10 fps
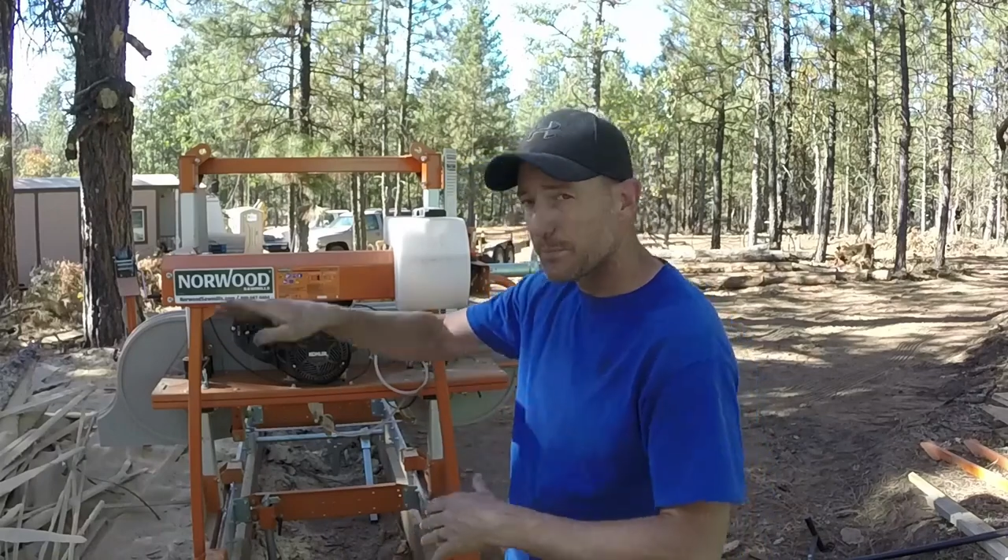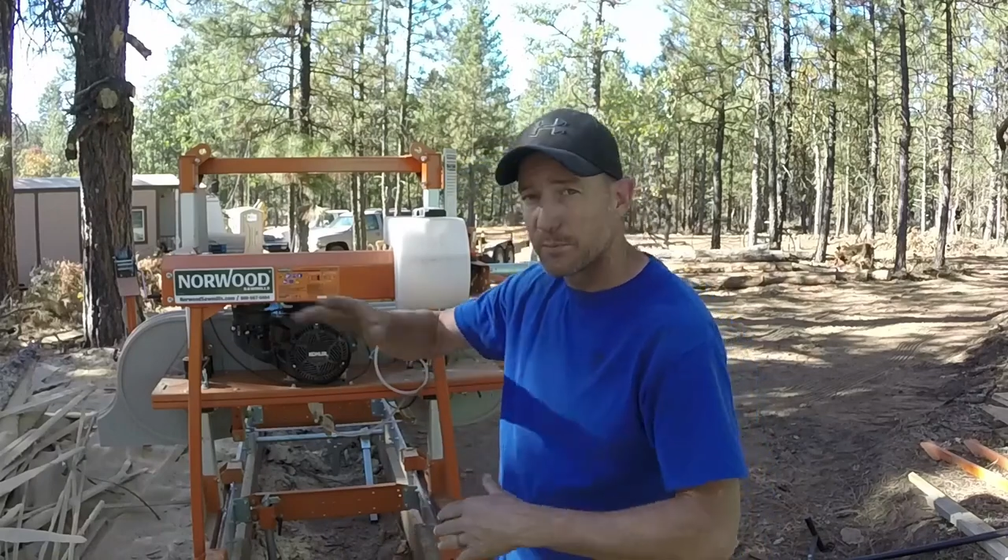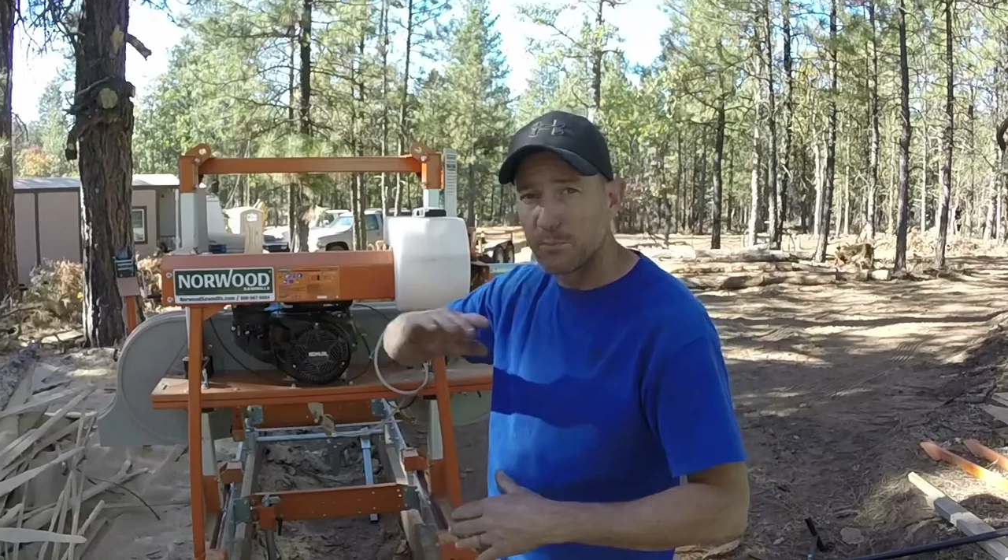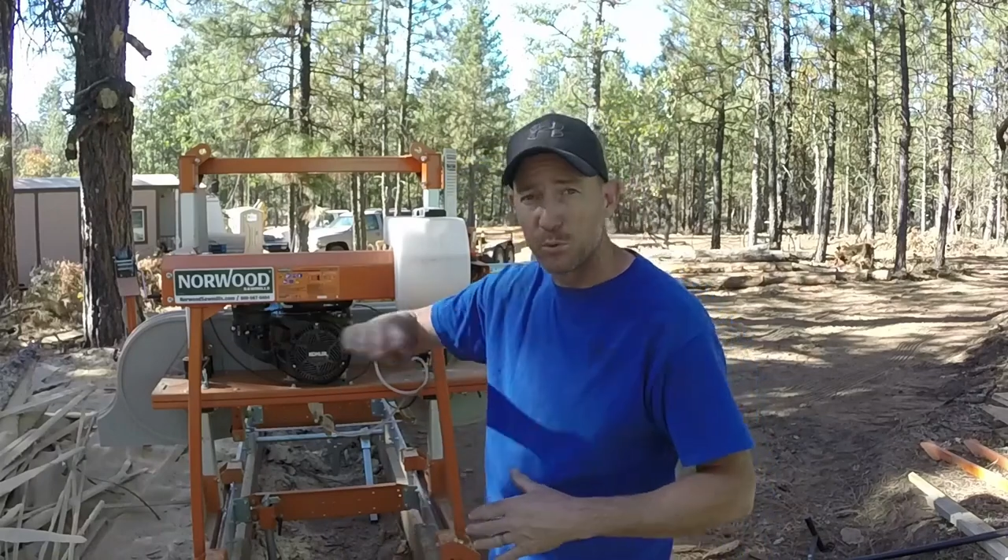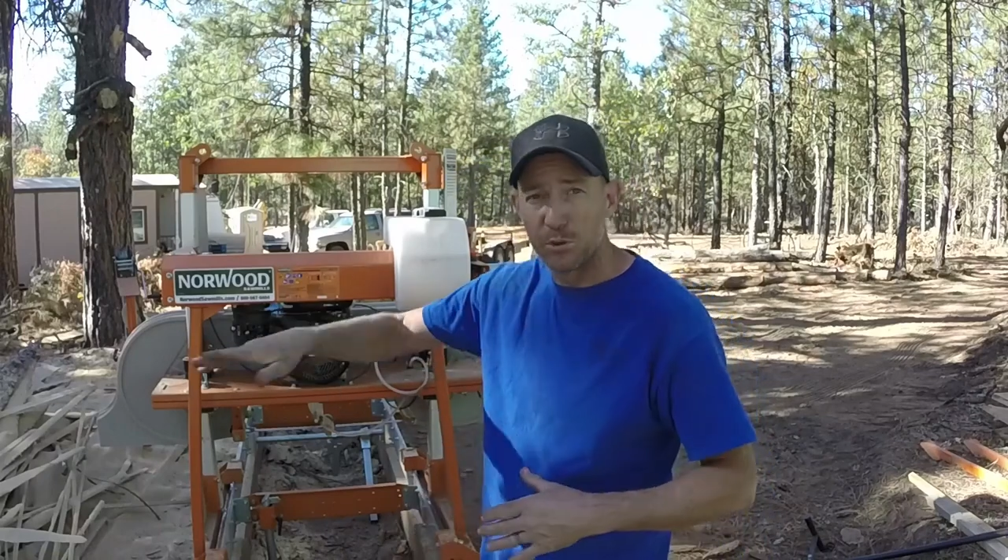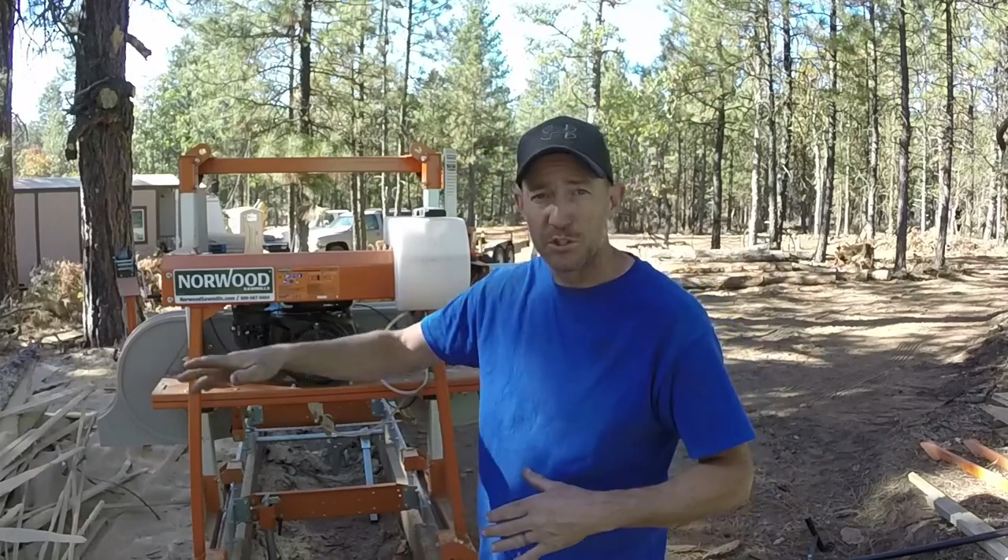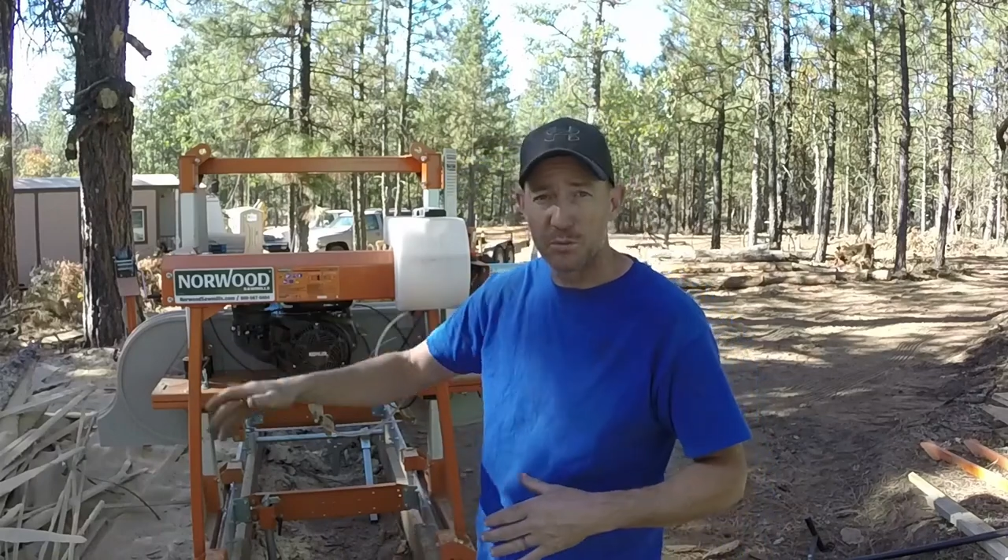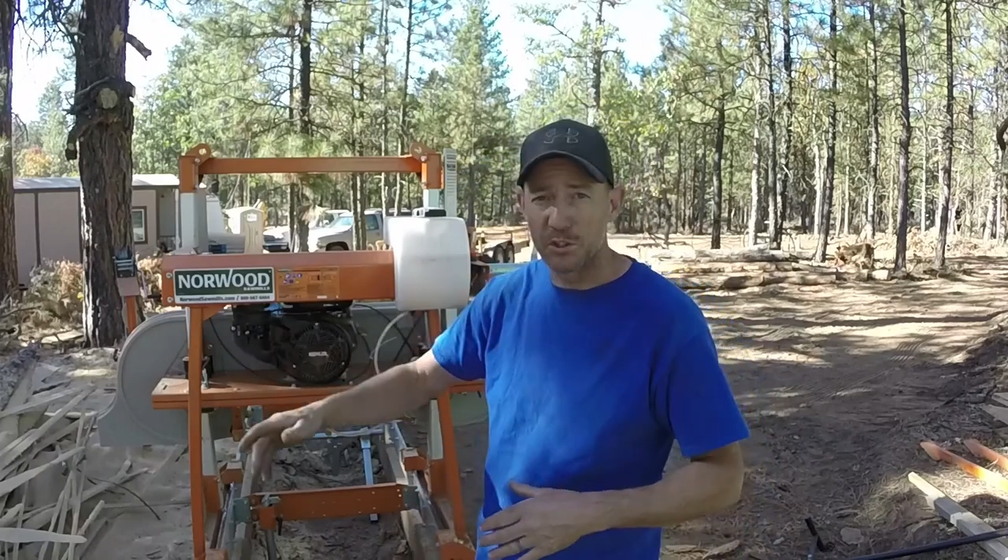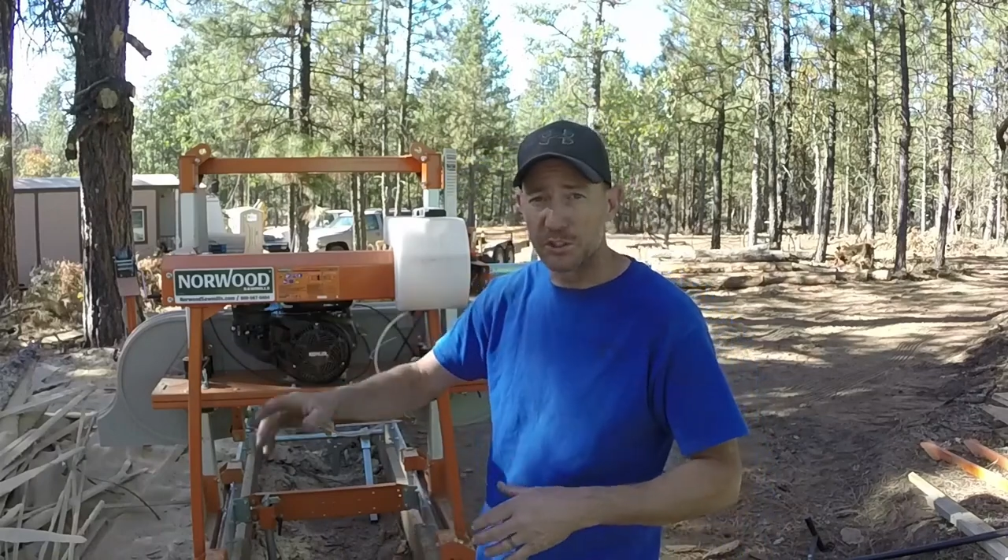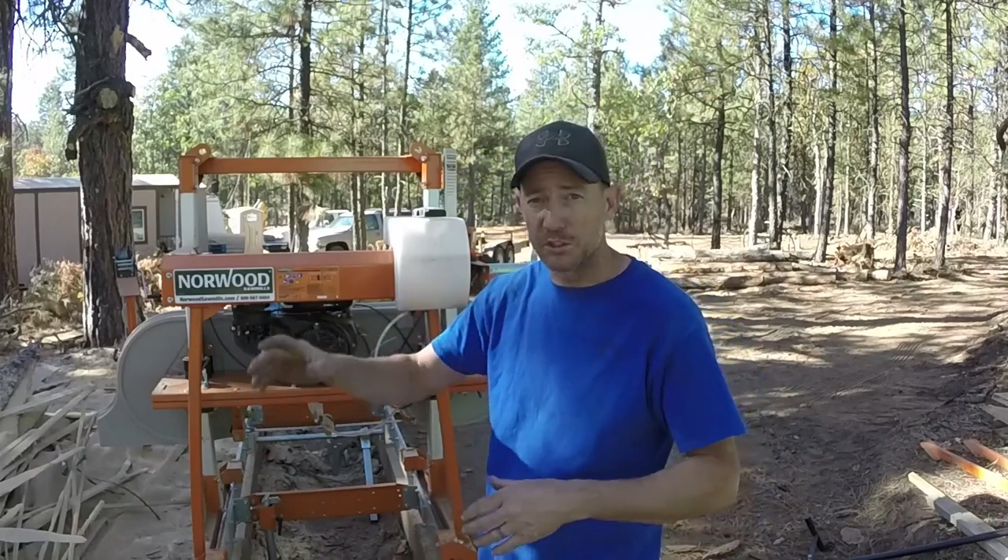ripping
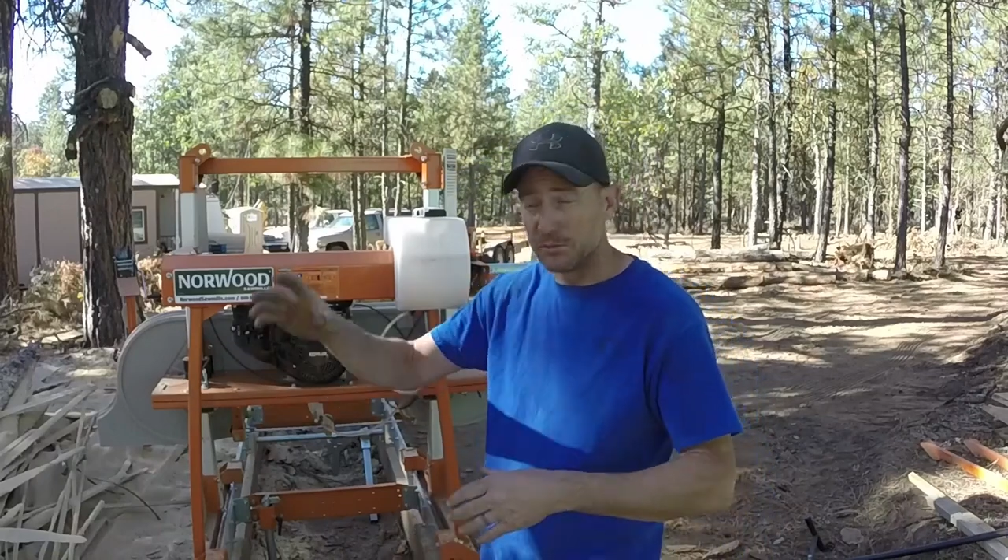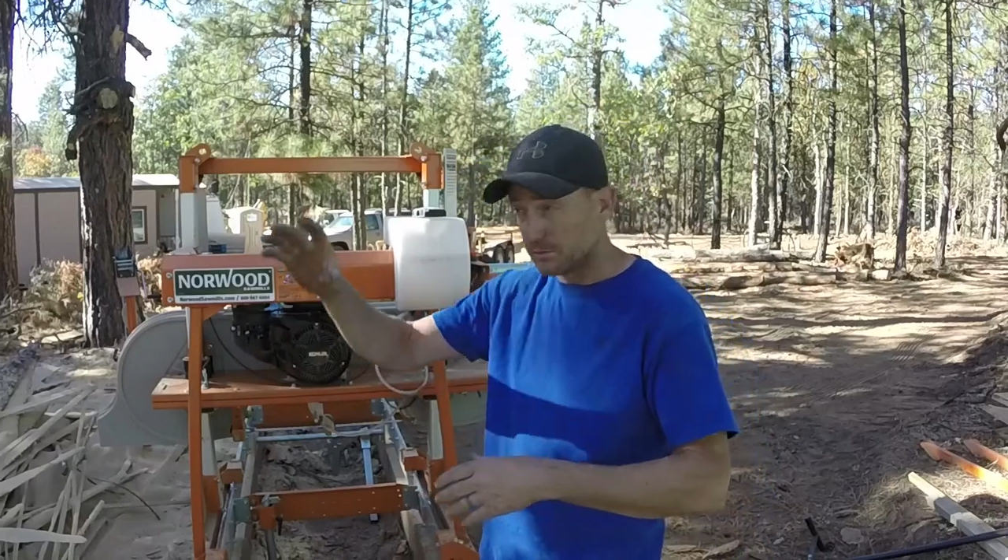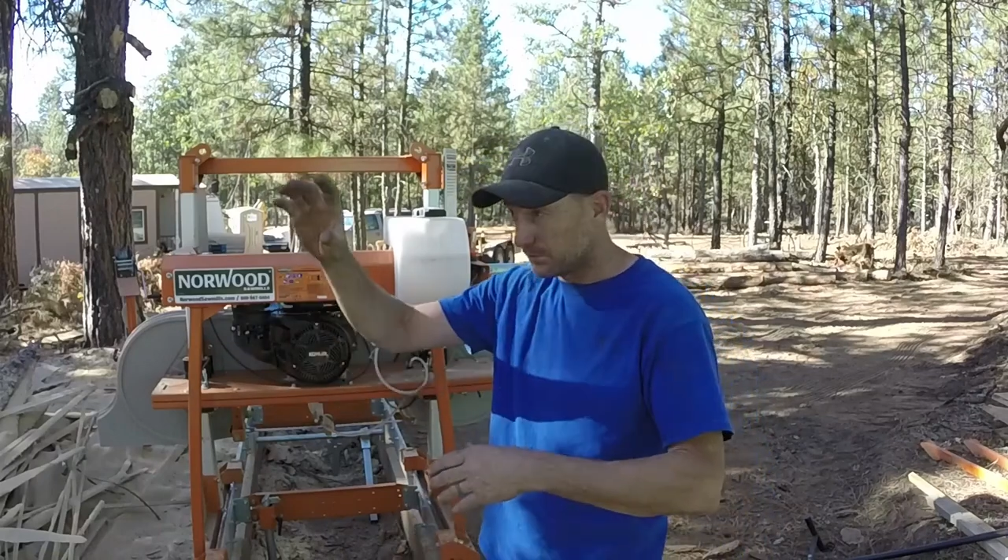boards. Once you,